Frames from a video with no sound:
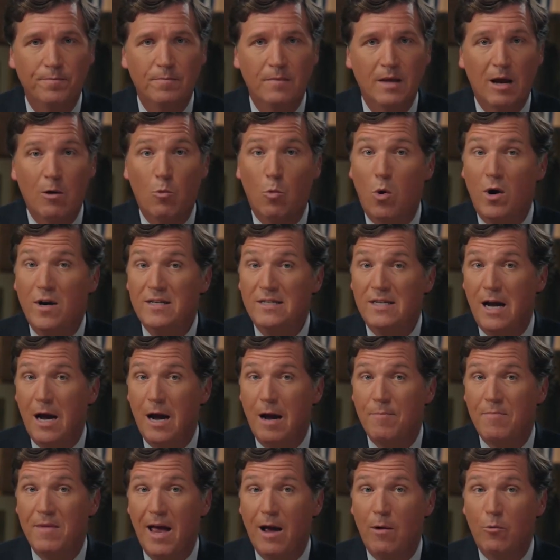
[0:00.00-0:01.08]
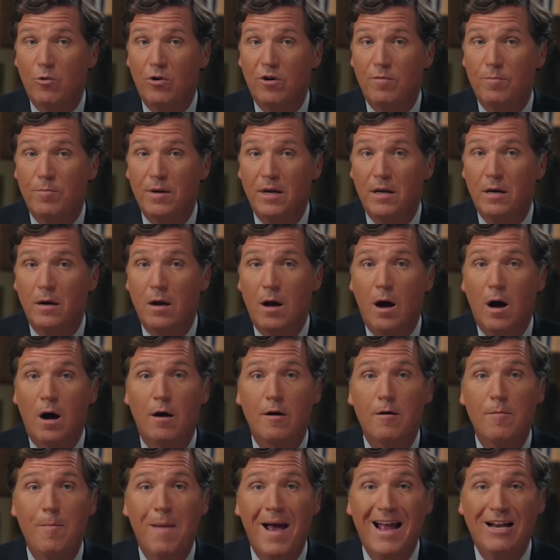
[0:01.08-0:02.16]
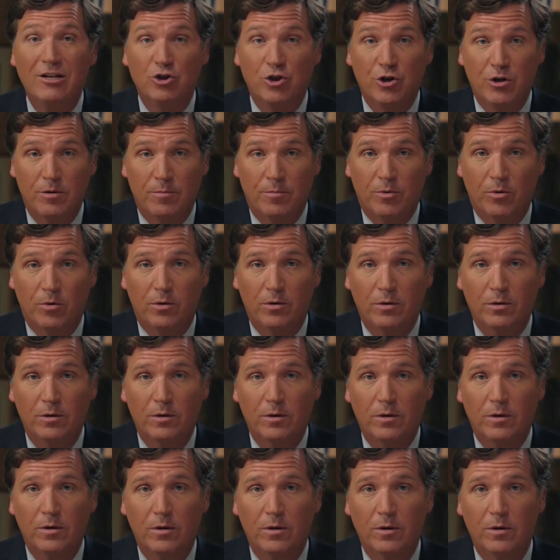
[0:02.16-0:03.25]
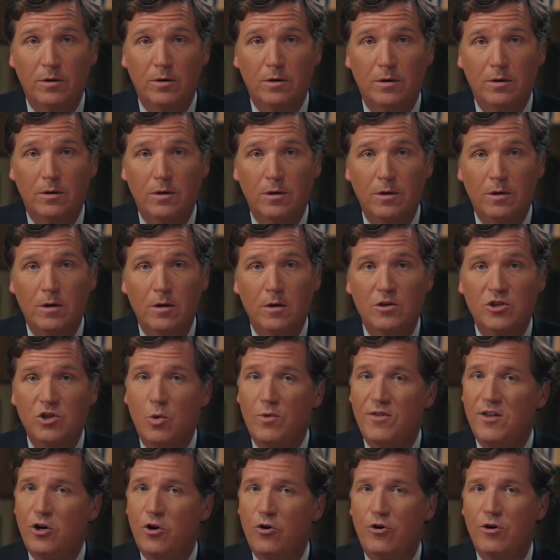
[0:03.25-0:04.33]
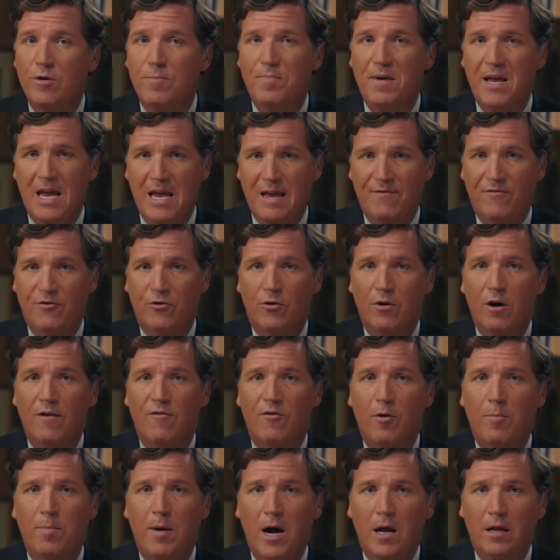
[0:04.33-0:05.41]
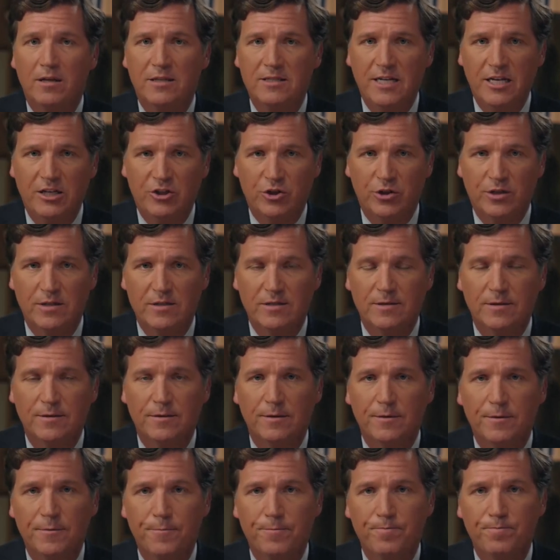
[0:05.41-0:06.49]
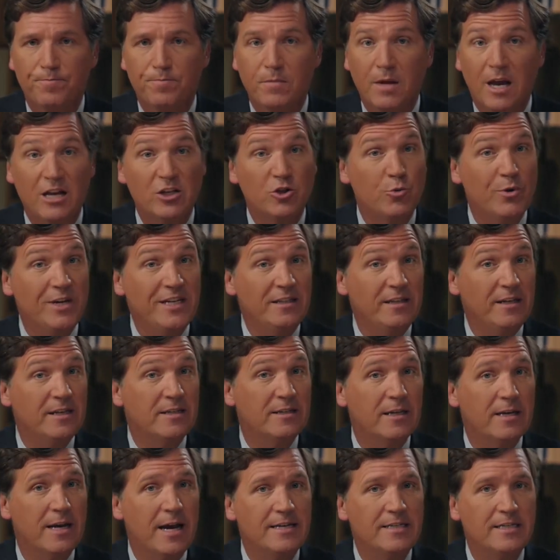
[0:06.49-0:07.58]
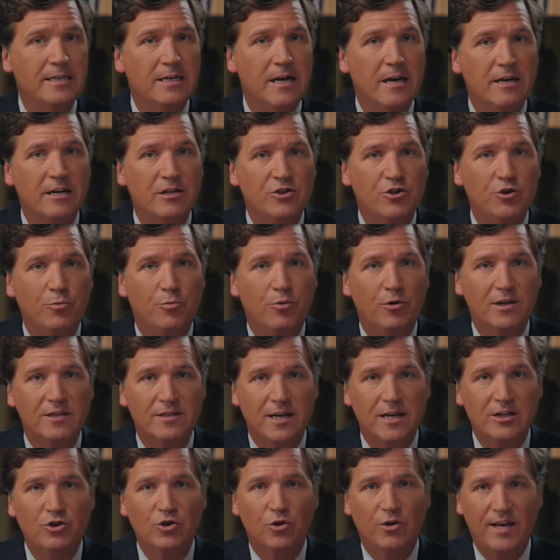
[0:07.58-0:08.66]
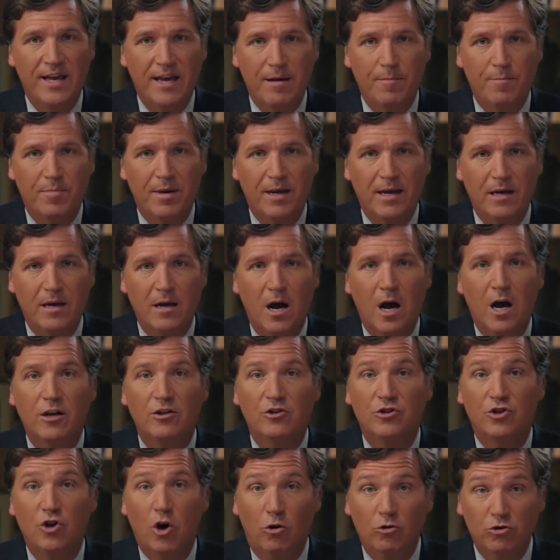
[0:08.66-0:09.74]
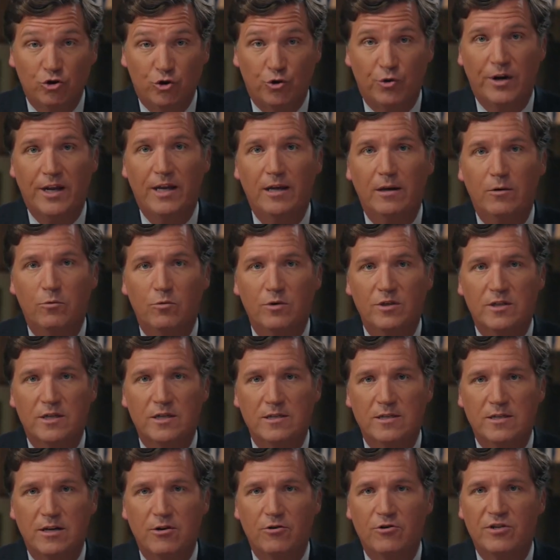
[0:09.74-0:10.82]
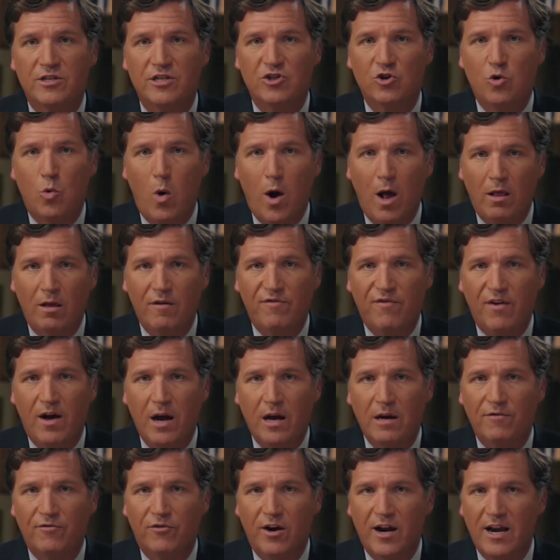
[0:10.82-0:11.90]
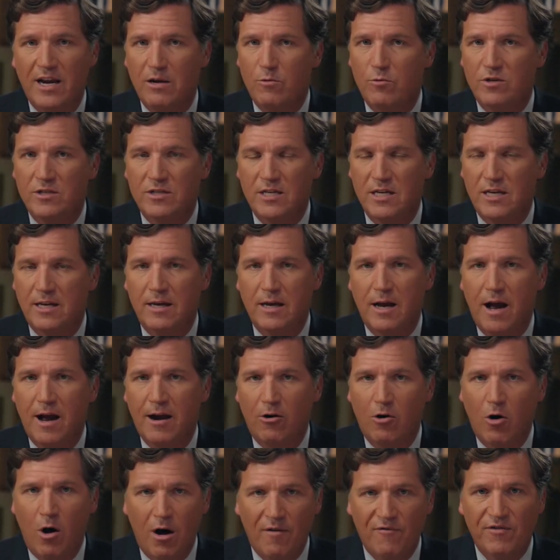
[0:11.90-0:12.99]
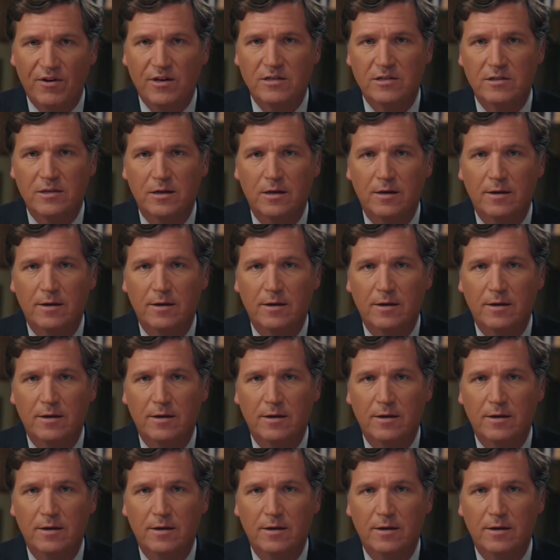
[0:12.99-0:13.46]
At one time, that would have been unimaginable. So with the current behavior of our politicians. As recently as the 1992 presidential campaign, adultery was considered disqualifying for anyone seeking higher office.